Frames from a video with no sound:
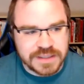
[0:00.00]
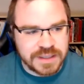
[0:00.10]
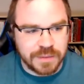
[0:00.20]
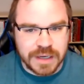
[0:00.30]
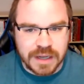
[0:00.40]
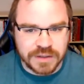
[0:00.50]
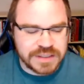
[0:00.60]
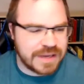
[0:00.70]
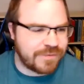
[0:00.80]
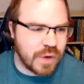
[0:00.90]
than someone
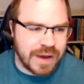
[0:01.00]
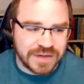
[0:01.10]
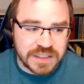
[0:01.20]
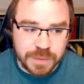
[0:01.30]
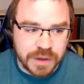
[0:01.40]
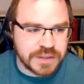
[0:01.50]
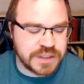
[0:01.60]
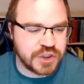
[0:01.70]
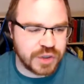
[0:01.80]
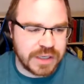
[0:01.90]
else, if you have
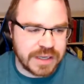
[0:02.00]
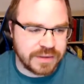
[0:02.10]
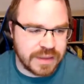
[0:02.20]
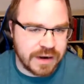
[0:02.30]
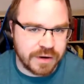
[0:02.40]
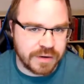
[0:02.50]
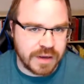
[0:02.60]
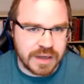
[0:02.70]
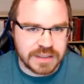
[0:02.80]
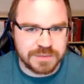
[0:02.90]
experience in treating
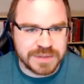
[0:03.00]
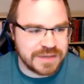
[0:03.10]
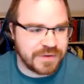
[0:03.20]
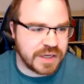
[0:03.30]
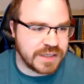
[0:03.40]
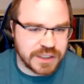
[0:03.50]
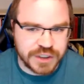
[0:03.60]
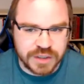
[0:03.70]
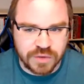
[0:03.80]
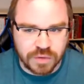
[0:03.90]
their specific
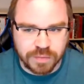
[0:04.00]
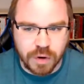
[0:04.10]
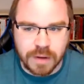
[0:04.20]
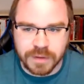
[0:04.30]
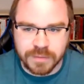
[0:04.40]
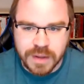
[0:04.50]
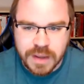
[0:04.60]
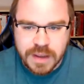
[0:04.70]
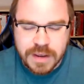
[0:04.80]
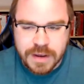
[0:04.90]
condition or problem,
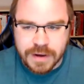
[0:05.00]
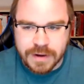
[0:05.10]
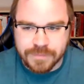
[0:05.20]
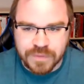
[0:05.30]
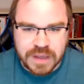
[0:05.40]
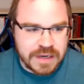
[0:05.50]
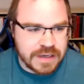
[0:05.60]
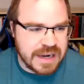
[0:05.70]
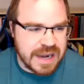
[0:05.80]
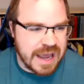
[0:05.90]

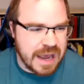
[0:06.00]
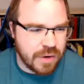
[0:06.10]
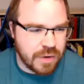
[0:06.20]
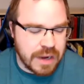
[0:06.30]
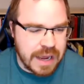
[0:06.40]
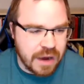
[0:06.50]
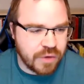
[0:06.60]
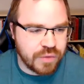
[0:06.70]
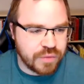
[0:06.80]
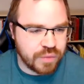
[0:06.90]
and
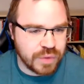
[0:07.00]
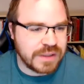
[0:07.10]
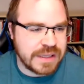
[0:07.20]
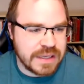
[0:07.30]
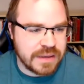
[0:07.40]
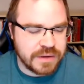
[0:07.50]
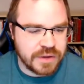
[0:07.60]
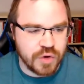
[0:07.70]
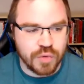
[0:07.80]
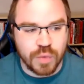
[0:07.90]
how really
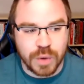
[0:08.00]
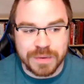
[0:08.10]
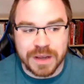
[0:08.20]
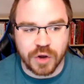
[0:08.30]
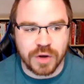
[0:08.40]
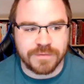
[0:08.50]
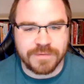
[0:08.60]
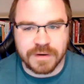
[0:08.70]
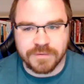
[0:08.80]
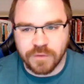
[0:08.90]
you would be a good
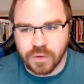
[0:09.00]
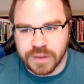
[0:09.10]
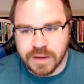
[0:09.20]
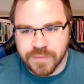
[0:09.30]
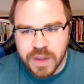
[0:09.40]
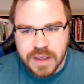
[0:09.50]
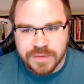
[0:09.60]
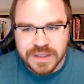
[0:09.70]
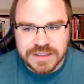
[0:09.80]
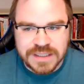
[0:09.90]
fit for them.
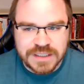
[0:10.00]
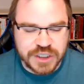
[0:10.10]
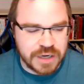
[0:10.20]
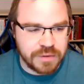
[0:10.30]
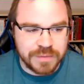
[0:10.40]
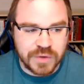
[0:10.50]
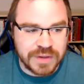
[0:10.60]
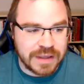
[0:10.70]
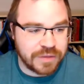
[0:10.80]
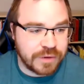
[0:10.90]
This is generally
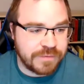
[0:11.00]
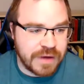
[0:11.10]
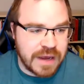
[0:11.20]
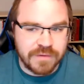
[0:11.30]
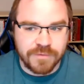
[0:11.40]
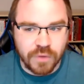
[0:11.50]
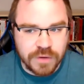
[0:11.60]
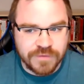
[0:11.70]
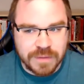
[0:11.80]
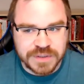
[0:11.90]
between like 35 and
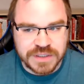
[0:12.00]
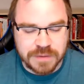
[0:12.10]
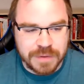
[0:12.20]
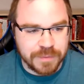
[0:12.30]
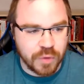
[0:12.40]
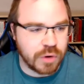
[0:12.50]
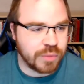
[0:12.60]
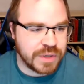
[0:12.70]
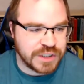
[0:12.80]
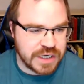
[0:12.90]
45% of people who
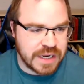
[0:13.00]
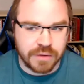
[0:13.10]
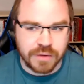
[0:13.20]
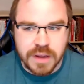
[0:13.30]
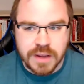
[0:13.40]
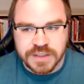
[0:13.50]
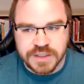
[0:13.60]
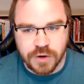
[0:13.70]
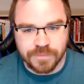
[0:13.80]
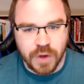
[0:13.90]
are reaching out.
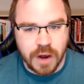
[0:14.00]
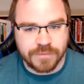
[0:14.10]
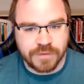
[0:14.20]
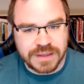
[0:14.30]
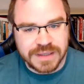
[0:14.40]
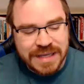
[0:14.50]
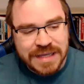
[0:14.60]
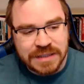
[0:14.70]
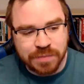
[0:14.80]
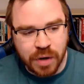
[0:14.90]
So offering
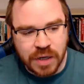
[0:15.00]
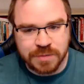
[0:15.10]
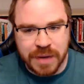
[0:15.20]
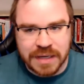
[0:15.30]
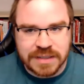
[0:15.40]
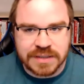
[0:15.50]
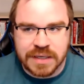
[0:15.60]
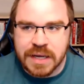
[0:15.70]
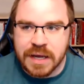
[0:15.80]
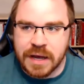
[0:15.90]
these
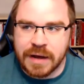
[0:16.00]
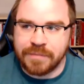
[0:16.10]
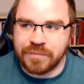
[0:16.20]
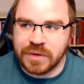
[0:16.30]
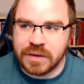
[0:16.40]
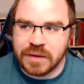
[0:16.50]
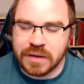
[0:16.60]
prospects, an